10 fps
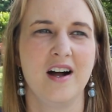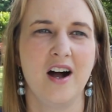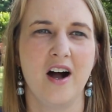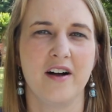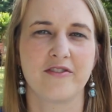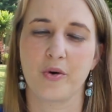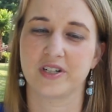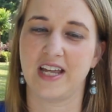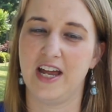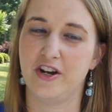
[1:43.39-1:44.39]
Of
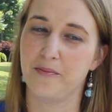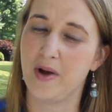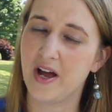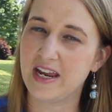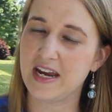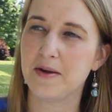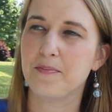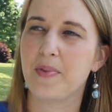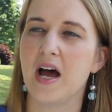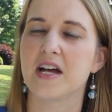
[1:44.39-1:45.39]
course, I had no money,
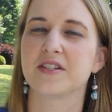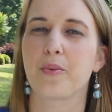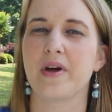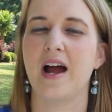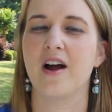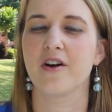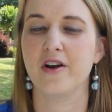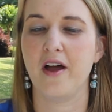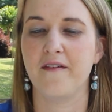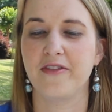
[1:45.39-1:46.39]
but when I heard
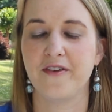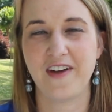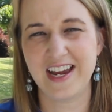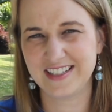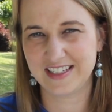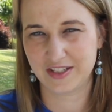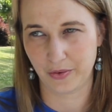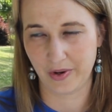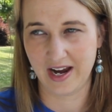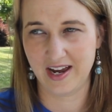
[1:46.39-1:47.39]
of the FACES
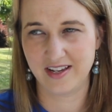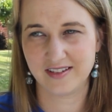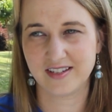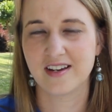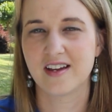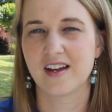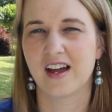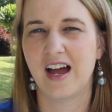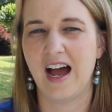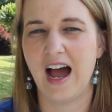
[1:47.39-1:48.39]
grant,
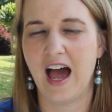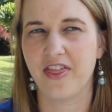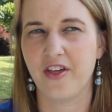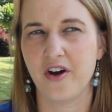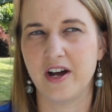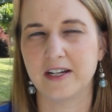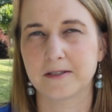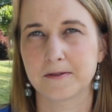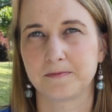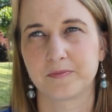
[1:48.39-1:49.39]
I thought,
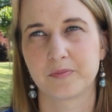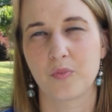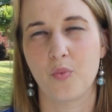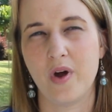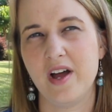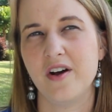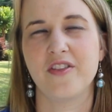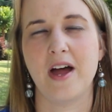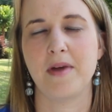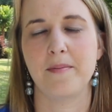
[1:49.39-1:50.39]
well,
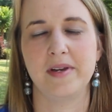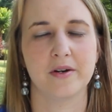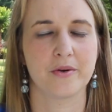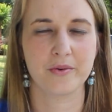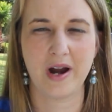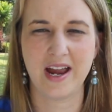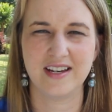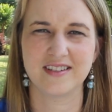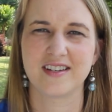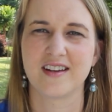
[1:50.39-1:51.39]
that might be a
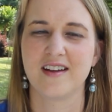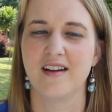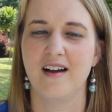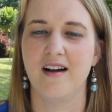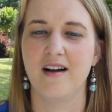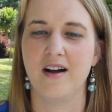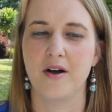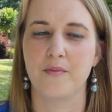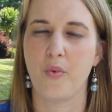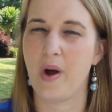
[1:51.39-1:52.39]
great
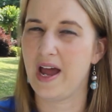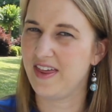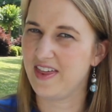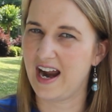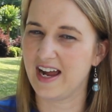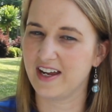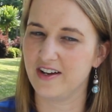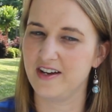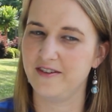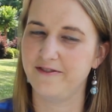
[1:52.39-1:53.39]
way that I
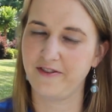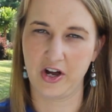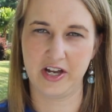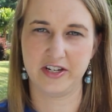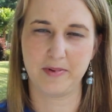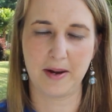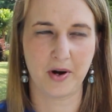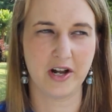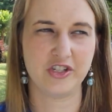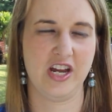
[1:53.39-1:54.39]
could fund my
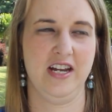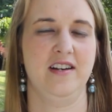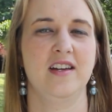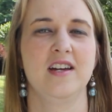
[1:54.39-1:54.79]
project.